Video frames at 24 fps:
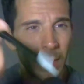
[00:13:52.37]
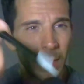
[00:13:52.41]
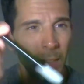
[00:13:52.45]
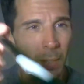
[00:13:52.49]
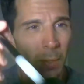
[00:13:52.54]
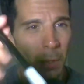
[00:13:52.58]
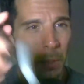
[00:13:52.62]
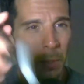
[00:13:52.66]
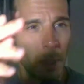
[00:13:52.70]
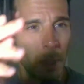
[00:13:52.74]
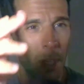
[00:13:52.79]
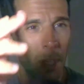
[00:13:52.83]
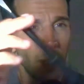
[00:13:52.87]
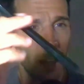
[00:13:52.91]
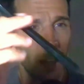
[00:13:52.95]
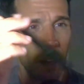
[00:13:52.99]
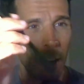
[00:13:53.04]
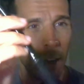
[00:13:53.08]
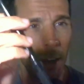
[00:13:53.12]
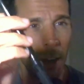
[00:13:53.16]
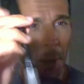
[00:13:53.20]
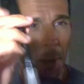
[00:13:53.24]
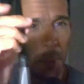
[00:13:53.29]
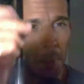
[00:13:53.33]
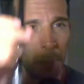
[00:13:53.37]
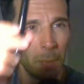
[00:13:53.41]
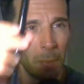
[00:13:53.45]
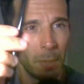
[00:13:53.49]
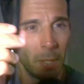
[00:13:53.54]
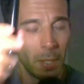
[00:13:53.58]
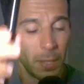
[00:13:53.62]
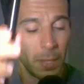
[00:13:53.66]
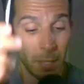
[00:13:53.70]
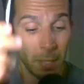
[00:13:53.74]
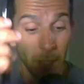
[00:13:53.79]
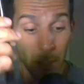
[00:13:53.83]
So
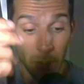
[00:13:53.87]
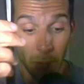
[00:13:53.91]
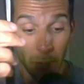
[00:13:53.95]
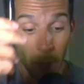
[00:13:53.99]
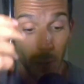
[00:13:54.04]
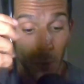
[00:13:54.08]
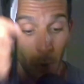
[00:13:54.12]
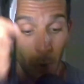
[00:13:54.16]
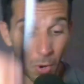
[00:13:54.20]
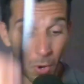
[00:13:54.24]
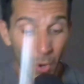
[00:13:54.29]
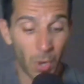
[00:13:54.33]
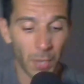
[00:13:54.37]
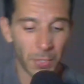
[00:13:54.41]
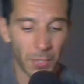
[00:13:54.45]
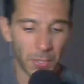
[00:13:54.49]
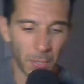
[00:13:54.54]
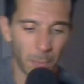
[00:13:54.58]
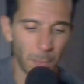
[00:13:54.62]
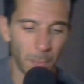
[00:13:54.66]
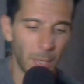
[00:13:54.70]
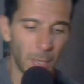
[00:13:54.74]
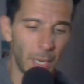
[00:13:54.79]
these are awesome.